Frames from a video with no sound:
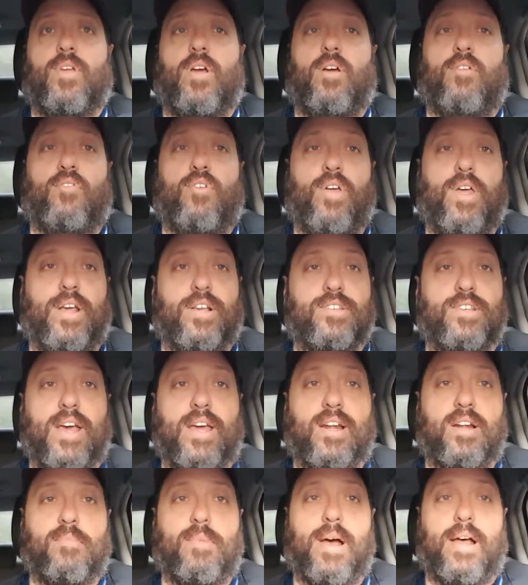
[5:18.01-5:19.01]
I'm really
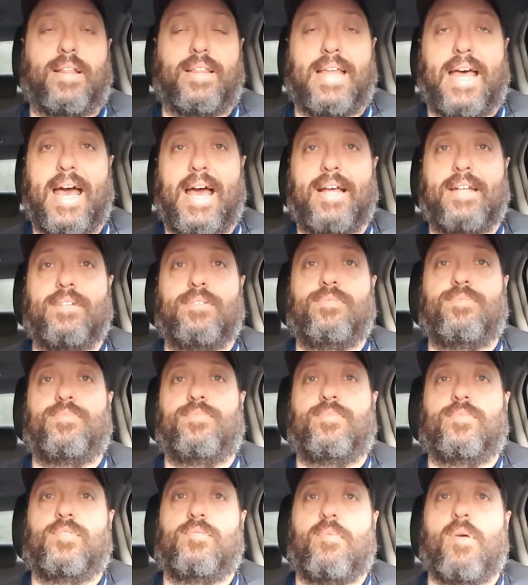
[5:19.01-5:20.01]
excited about that,
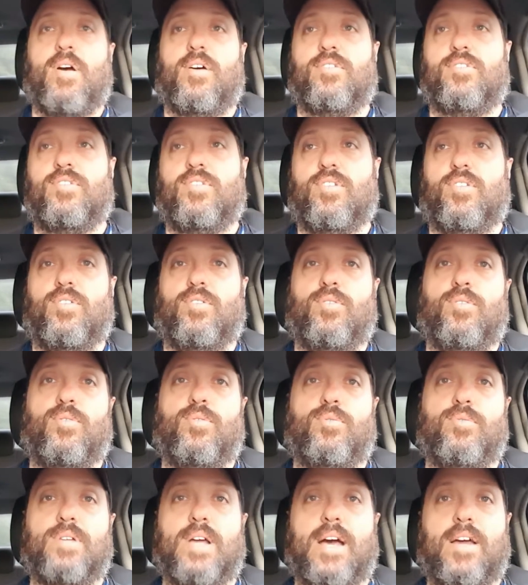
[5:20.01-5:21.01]
to be able
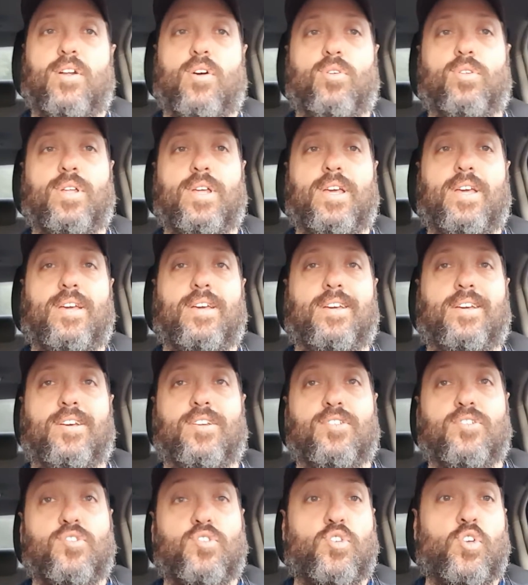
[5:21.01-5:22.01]
to not only
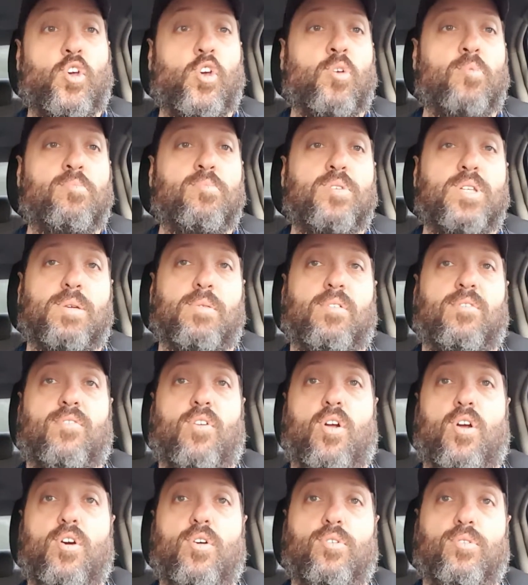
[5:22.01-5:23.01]
consume some of
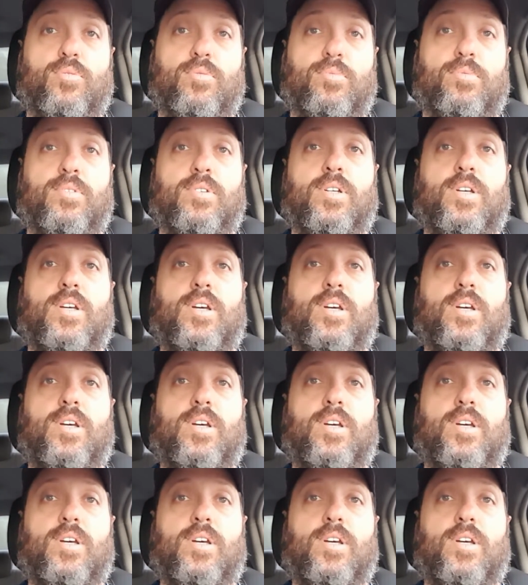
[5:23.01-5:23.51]
our own